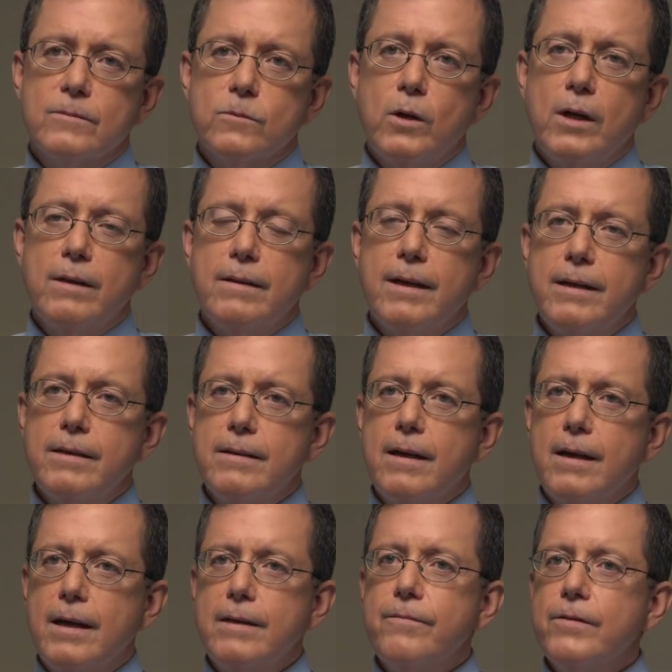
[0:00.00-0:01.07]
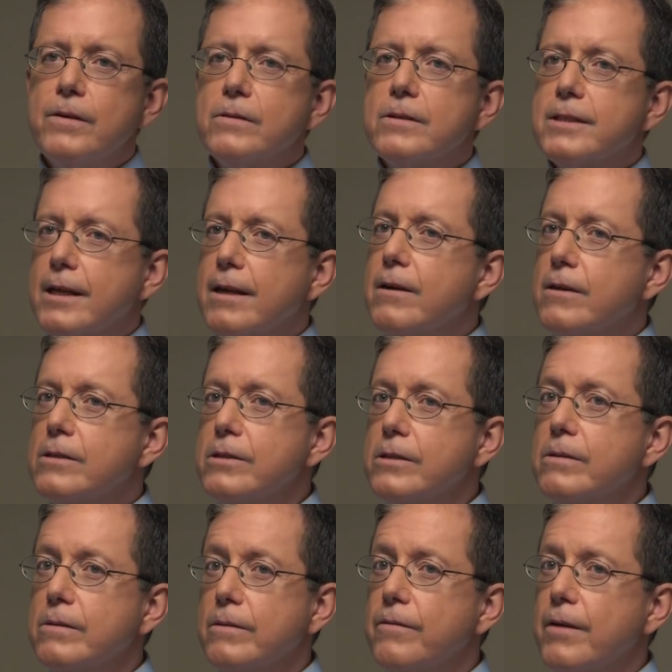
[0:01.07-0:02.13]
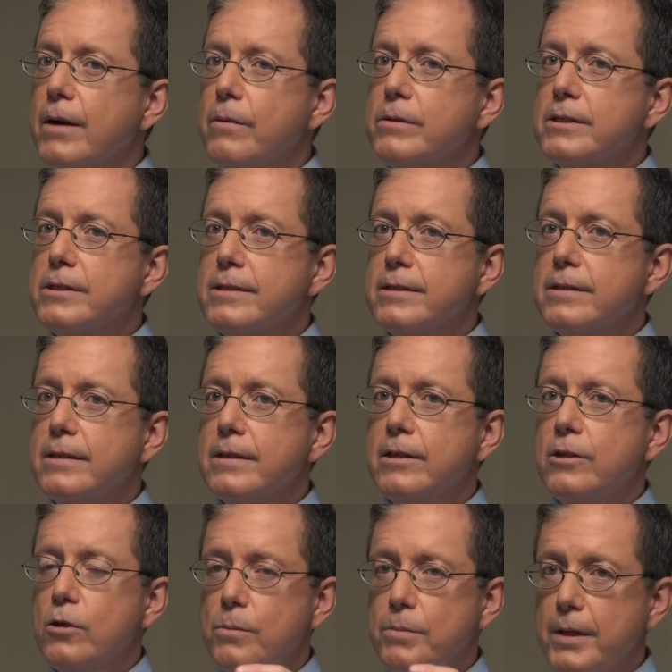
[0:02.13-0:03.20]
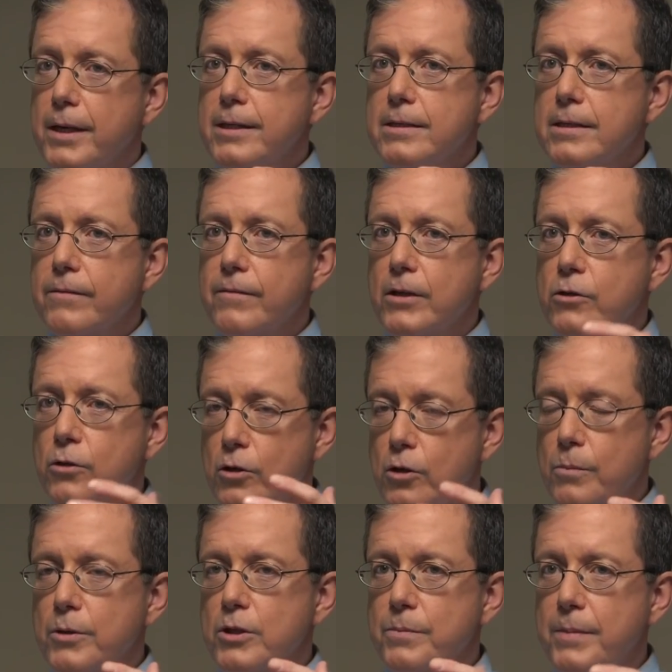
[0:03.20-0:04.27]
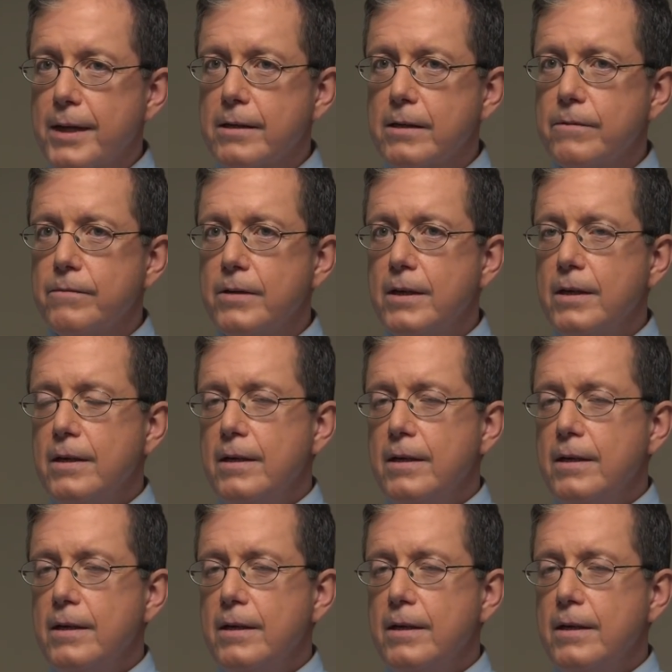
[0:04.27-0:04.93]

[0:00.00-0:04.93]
Well, I'd feel scared too if I was in your place, if I took your perspective.